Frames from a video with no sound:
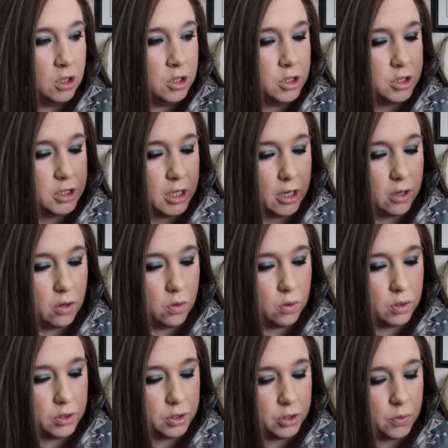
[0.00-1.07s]

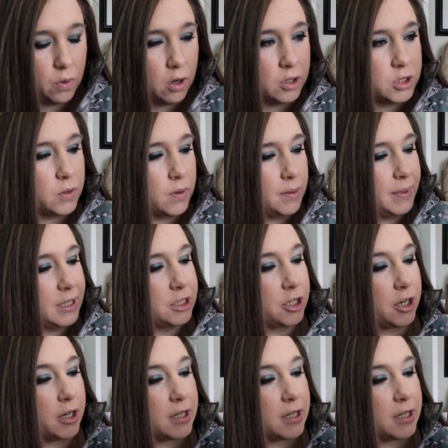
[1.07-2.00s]
So you also want to make sure,